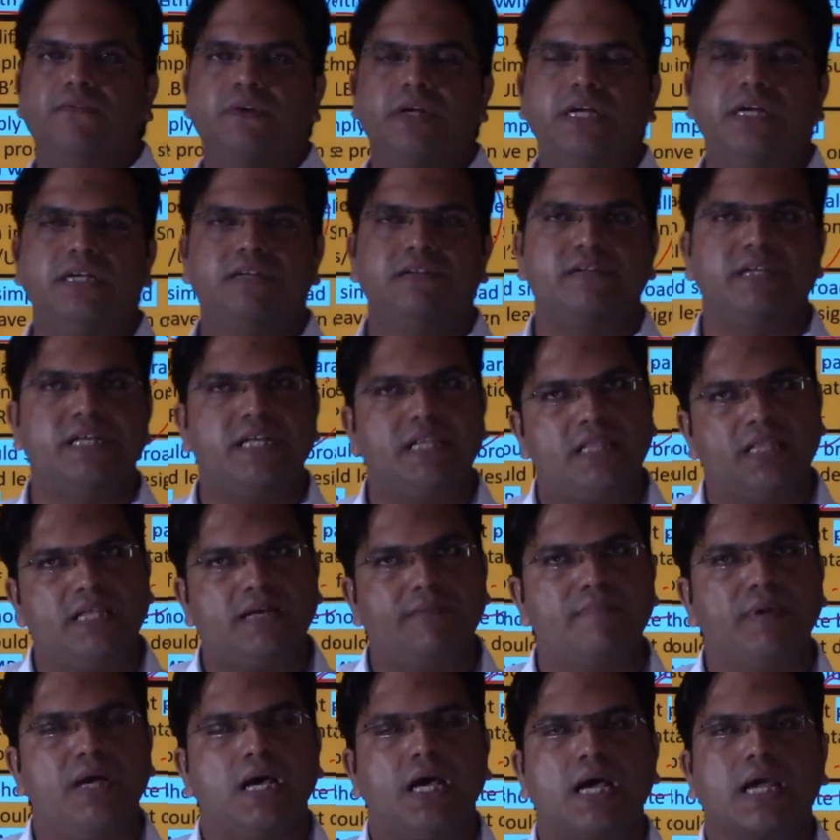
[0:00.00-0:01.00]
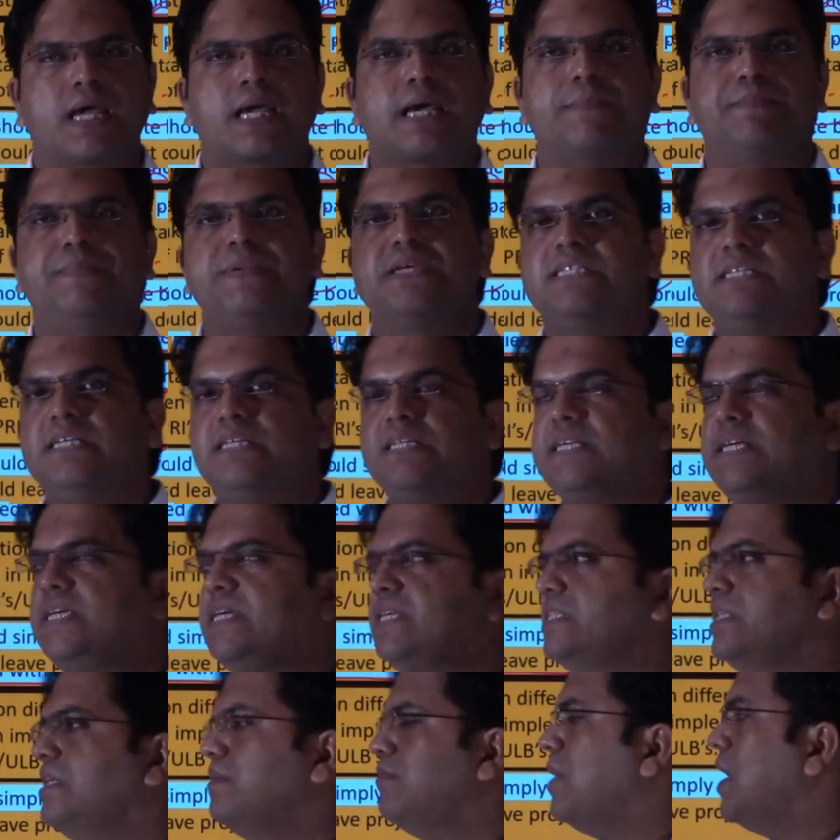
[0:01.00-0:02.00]
right, train them,
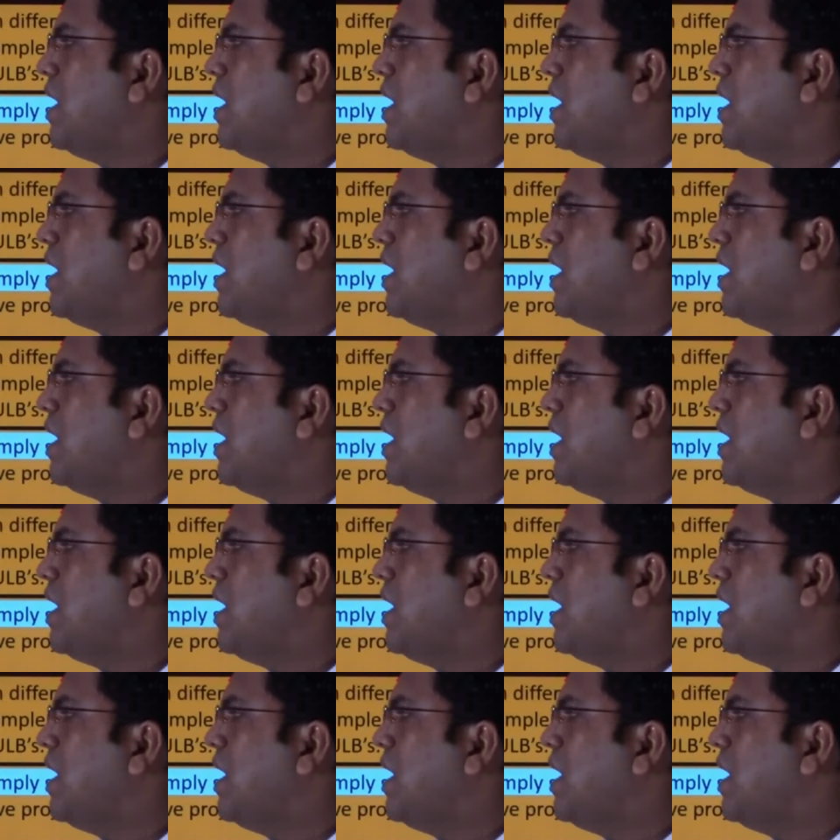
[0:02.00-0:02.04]
capacitate them.